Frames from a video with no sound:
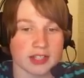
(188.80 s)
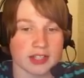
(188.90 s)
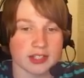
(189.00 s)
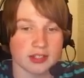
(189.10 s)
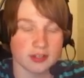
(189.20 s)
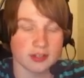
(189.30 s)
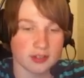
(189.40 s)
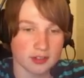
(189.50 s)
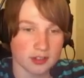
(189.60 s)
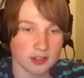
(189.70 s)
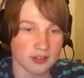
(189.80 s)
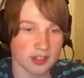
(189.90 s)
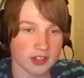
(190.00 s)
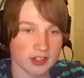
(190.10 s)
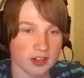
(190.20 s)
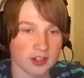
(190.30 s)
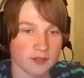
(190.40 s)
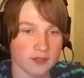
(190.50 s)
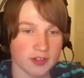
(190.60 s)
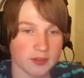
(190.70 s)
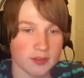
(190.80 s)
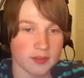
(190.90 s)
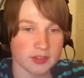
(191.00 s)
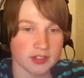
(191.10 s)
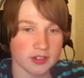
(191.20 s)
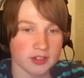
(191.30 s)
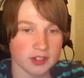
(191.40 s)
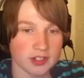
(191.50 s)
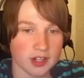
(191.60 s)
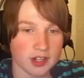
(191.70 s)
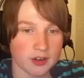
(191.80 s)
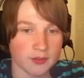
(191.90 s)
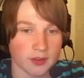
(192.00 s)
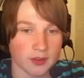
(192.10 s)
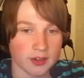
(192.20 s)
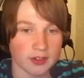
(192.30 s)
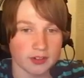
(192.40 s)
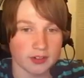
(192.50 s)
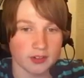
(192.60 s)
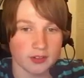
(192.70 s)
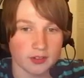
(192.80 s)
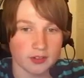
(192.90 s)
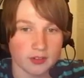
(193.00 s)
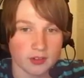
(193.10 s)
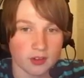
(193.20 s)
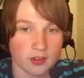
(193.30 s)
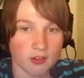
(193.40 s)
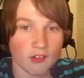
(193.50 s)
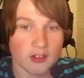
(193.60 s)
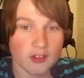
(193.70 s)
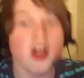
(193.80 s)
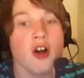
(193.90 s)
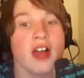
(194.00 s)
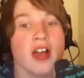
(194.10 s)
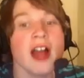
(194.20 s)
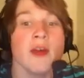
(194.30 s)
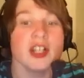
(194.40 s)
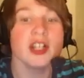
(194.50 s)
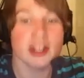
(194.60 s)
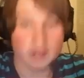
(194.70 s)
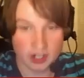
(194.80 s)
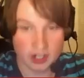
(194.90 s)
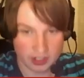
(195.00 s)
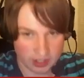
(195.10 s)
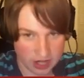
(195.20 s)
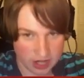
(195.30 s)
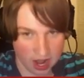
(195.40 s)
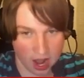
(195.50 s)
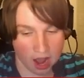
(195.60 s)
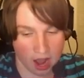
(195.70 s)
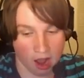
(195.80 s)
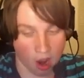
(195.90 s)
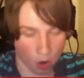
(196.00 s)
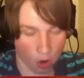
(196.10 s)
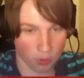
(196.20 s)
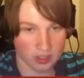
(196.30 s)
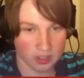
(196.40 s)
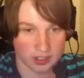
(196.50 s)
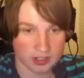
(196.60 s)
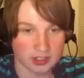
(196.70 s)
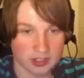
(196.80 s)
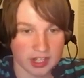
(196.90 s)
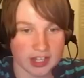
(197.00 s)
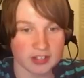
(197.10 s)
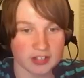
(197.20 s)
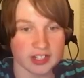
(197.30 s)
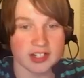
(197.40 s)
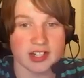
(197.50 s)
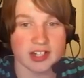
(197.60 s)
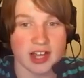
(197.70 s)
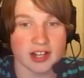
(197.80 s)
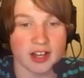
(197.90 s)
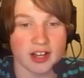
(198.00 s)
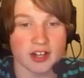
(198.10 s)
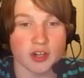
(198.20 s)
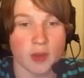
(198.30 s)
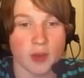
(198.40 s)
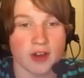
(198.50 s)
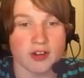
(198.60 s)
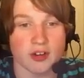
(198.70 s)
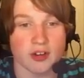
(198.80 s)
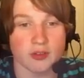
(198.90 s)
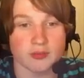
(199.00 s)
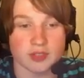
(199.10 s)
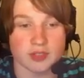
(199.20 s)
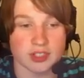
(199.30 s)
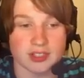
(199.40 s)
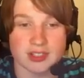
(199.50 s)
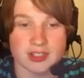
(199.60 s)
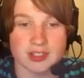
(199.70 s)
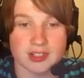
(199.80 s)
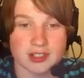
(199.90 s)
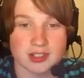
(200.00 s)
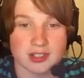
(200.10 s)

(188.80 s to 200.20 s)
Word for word: Yes! Thank God you found me. I've been stuck in this era for... No, guy! Watch out! No! They killed Indiana Underwear Gnomes.